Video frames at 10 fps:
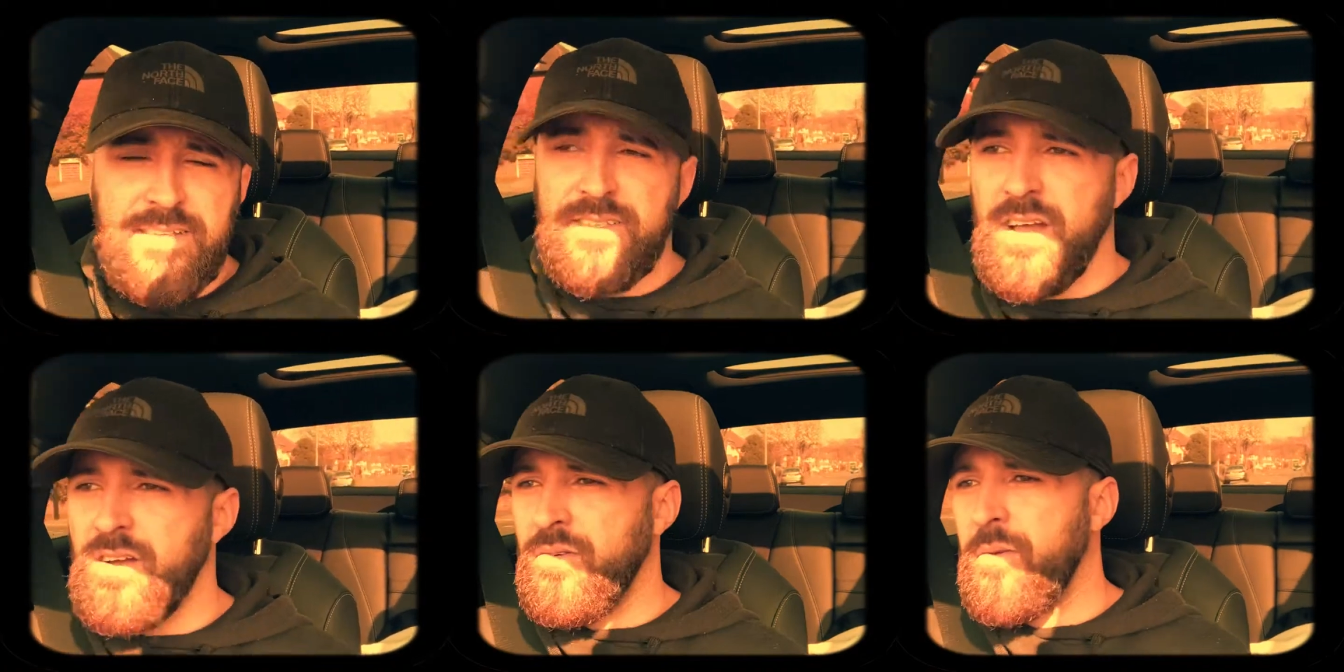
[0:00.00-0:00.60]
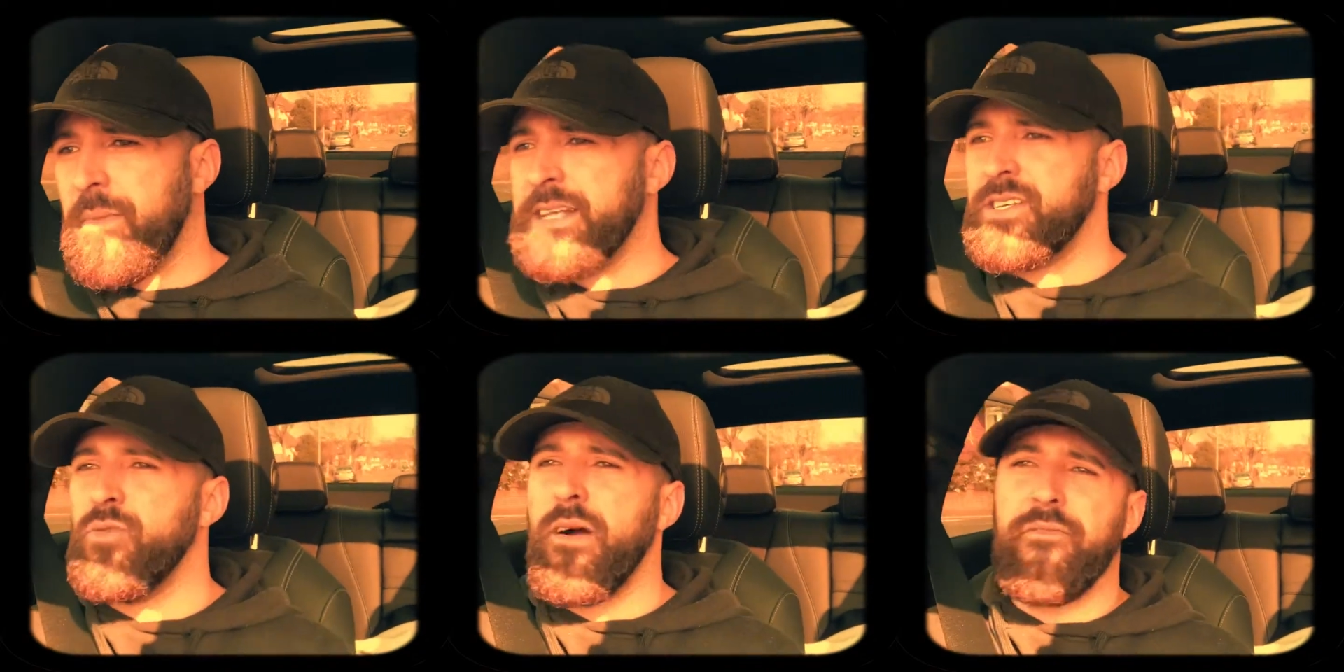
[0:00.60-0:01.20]
So
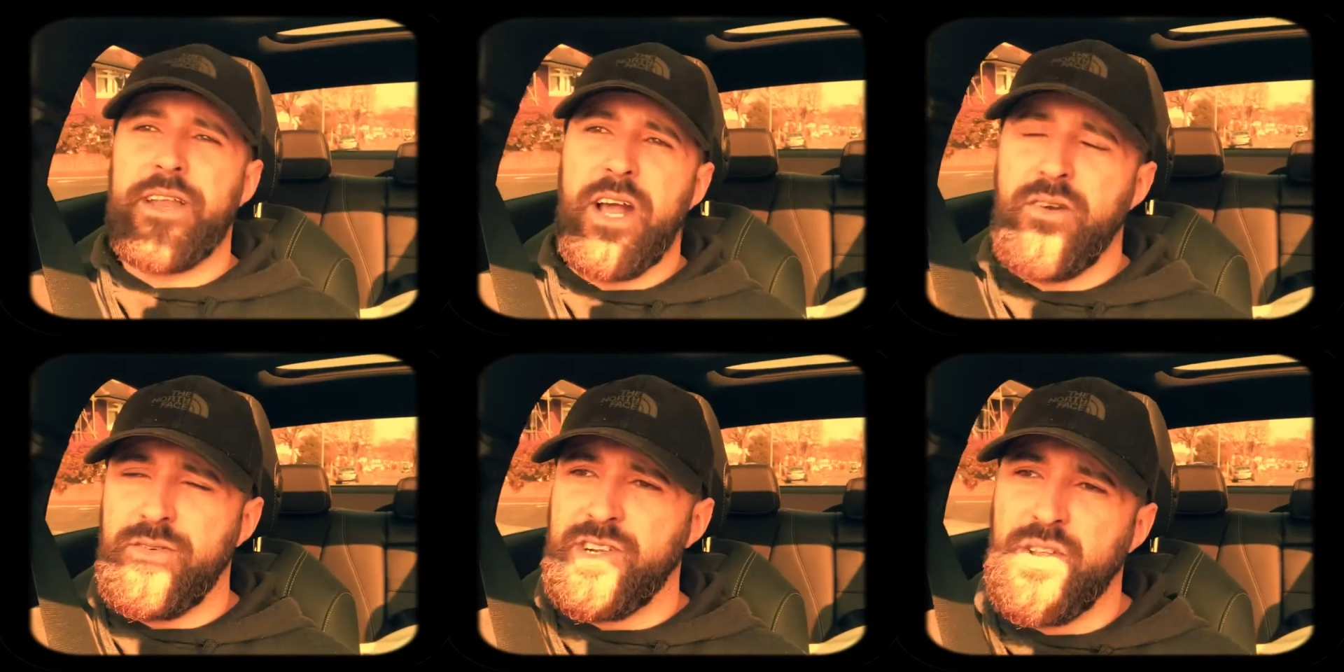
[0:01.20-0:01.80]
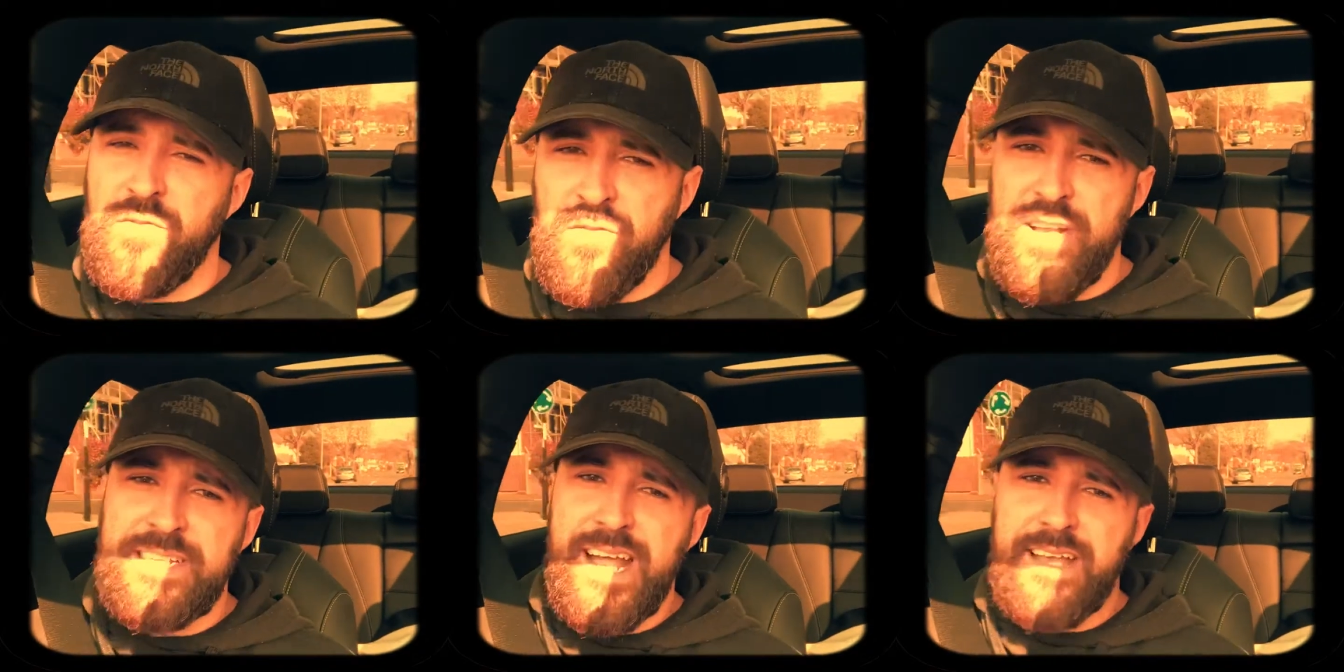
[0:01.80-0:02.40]
basically all my video I'm gonna do
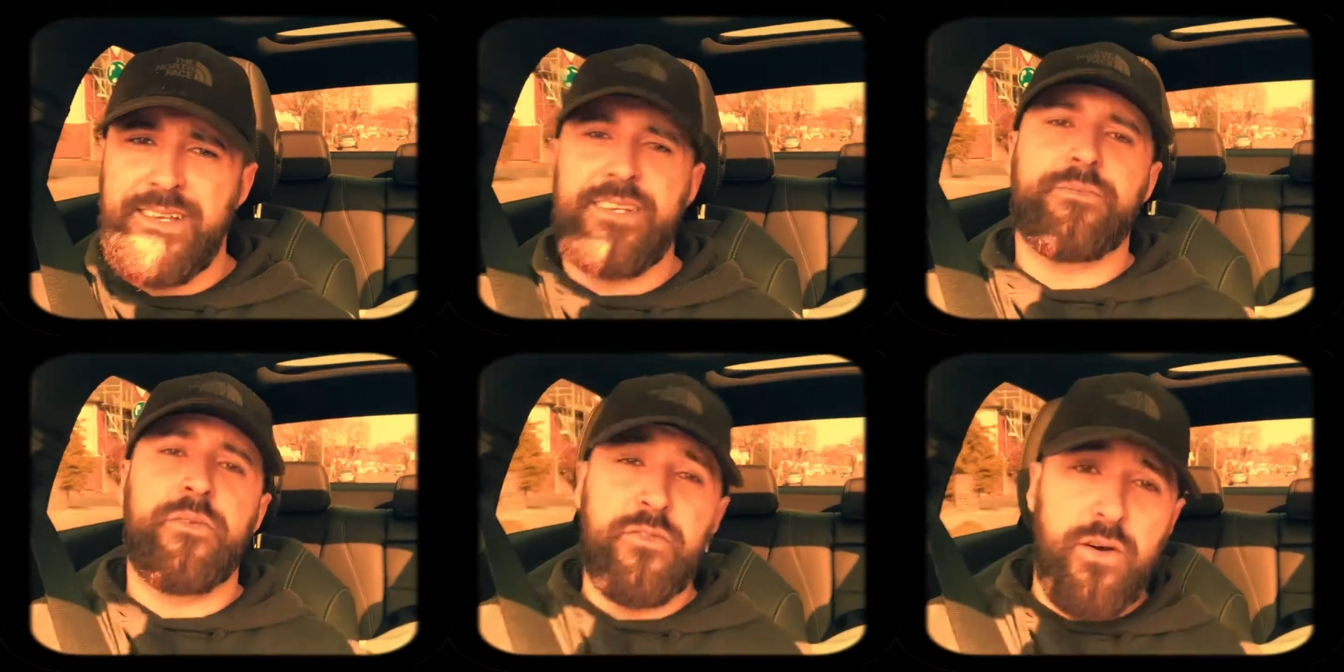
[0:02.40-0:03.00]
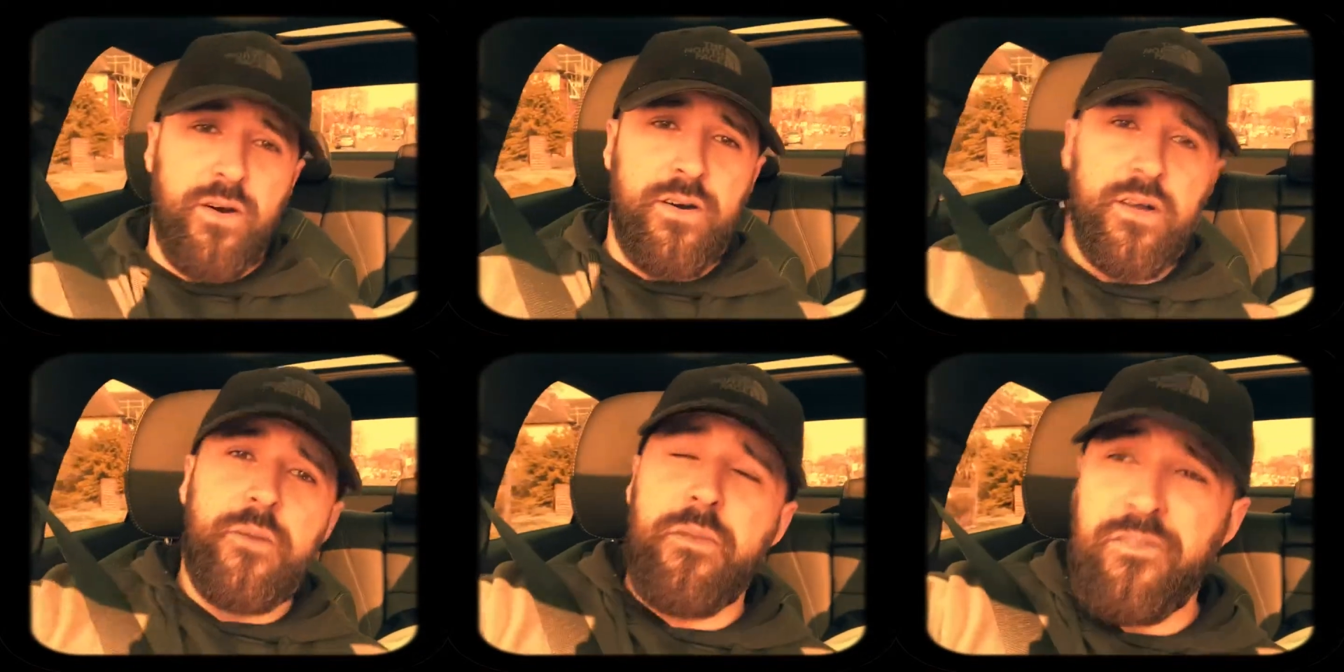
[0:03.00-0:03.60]
three stages before,
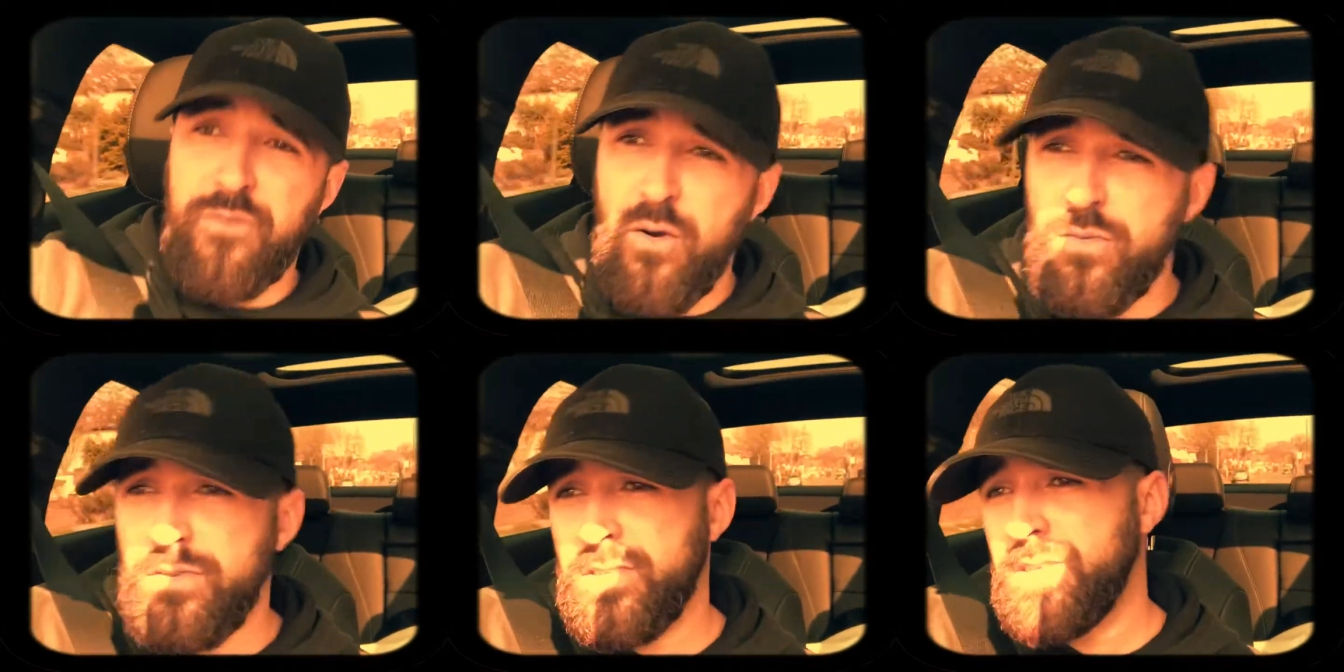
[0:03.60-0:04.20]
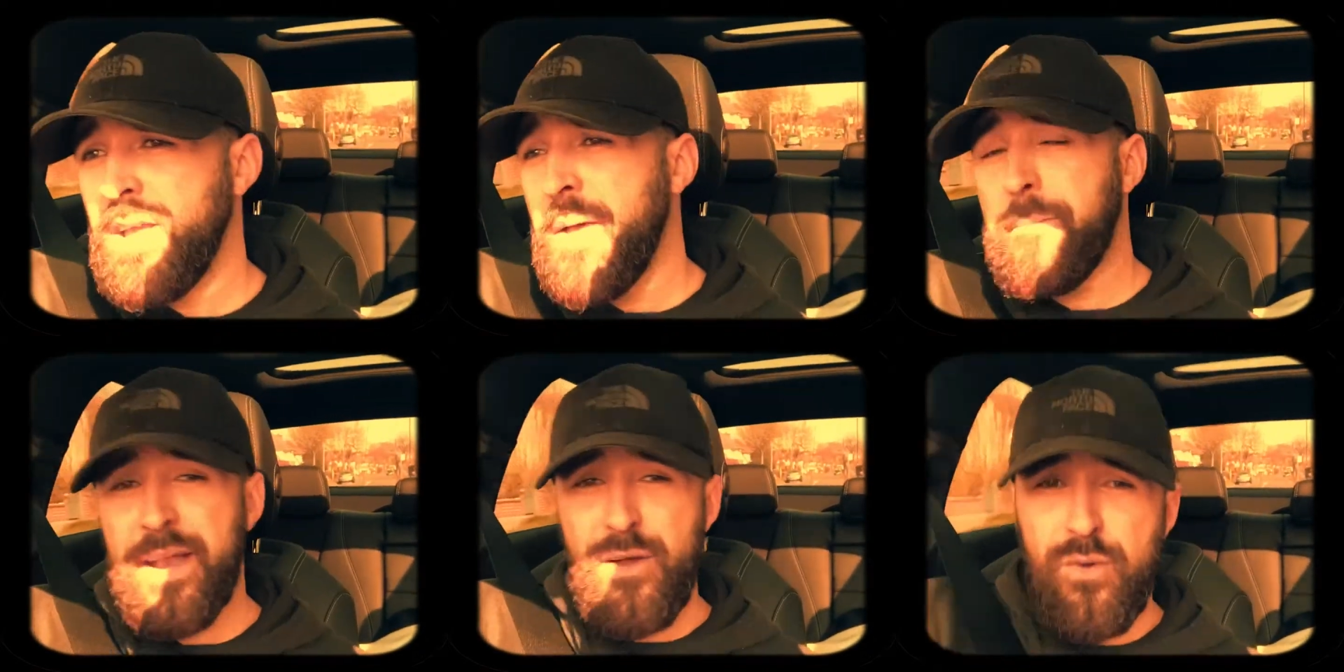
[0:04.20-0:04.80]
my faults,
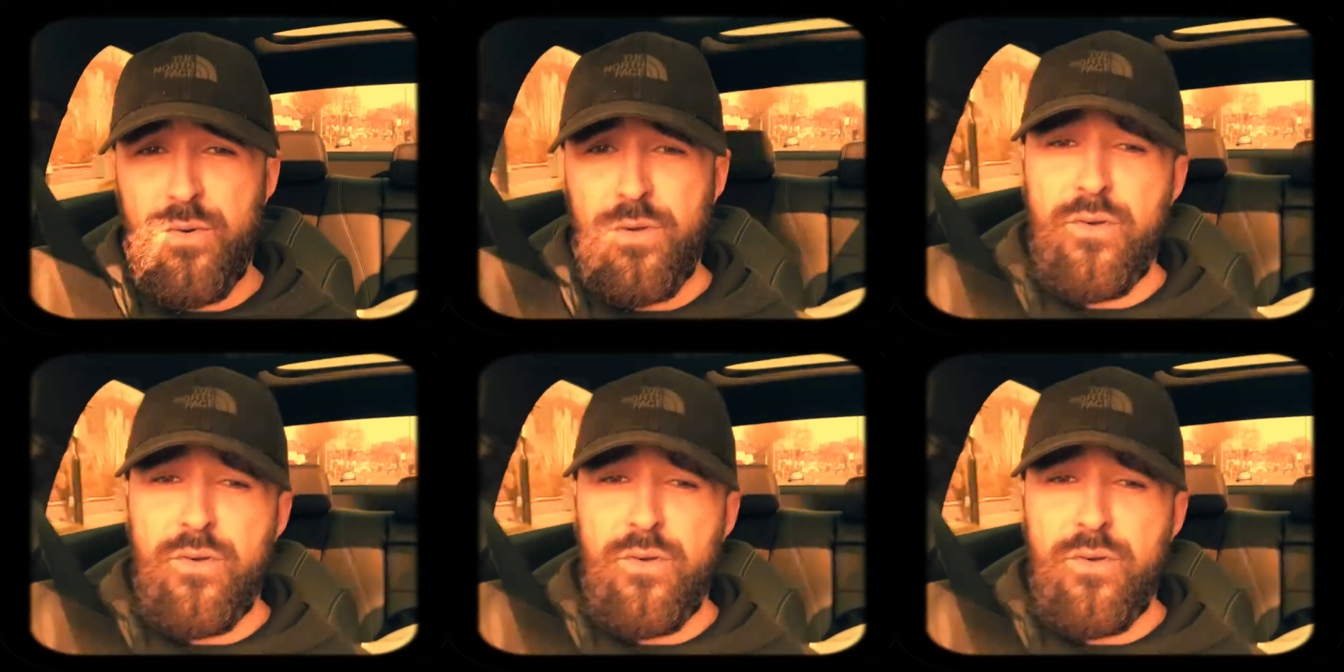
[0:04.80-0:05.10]
middle,